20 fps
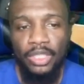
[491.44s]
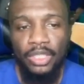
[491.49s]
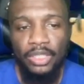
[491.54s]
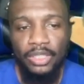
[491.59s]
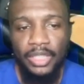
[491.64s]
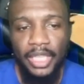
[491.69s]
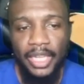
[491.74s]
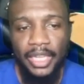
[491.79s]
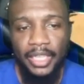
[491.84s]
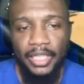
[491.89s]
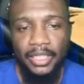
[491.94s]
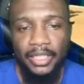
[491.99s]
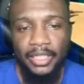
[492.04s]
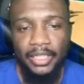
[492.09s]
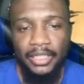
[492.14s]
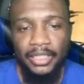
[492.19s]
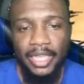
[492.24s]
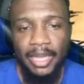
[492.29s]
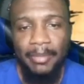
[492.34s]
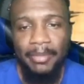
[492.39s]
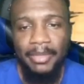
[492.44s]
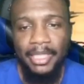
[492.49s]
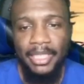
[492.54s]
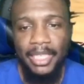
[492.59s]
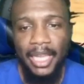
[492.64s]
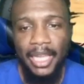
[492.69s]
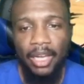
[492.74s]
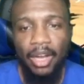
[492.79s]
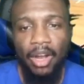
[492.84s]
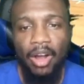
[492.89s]
Dang. I mean
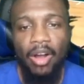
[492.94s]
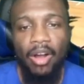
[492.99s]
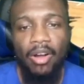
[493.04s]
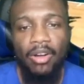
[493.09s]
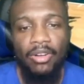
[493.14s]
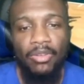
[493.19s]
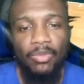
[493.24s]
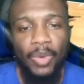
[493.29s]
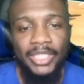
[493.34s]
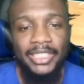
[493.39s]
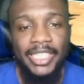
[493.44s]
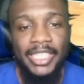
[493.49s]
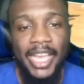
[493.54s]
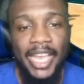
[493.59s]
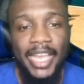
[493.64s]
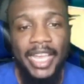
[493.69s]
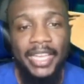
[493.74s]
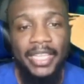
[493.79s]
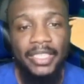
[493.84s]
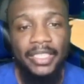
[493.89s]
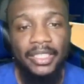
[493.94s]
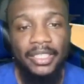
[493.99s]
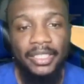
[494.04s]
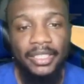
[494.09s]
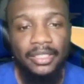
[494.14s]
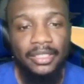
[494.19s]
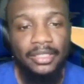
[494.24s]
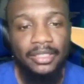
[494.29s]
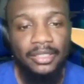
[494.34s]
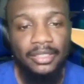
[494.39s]
like, oh, watch your head.
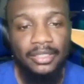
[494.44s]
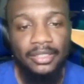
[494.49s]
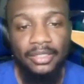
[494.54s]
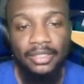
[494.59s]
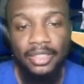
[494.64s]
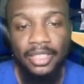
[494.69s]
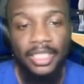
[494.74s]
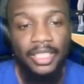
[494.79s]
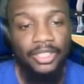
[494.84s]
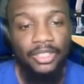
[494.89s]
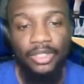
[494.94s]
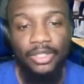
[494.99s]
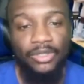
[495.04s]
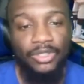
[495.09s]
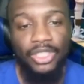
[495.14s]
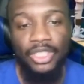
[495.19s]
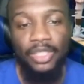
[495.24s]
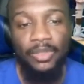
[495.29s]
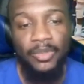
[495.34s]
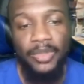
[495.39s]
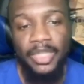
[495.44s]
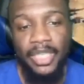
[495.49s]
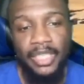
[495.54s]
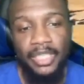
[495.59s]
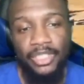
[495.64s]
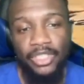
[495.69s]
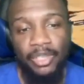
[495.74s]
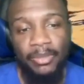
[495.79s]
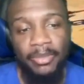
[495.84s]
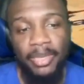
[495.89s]
Yeah, you don't jump with
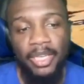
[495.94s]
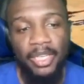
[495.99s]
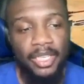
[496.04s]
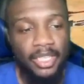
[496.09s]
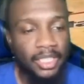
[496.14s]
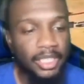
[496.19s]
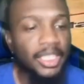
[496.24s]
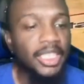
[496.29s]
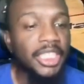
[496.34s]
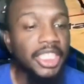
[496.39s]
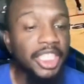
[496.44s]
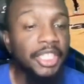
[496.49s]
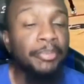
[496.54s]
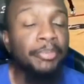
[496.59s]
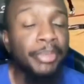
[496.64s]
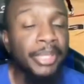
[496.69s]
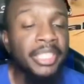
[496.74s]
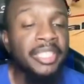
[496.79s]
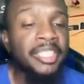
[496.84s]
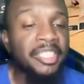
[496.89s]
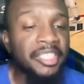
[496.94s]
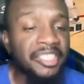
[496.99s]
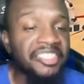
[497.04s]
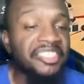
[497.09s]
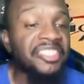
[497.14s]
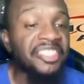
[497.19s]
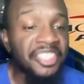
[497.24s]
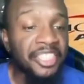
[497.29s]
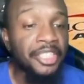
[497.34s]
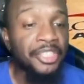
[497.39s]
that, Draymond. Good business
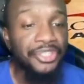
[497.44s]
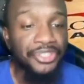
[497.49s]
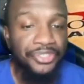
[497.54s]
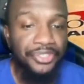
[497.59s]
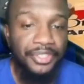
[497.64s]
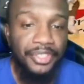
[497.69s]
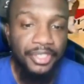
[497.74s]
decision.